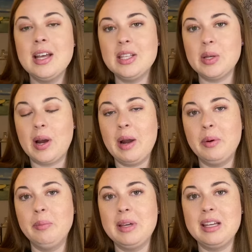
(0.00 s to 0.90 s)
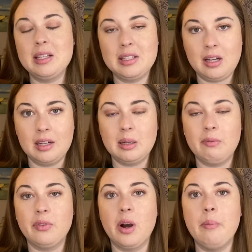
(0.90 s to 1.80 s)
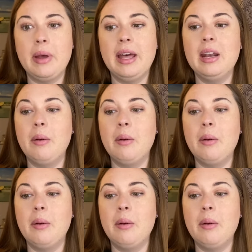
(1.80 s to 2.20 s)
So I will be stocked up for a bit.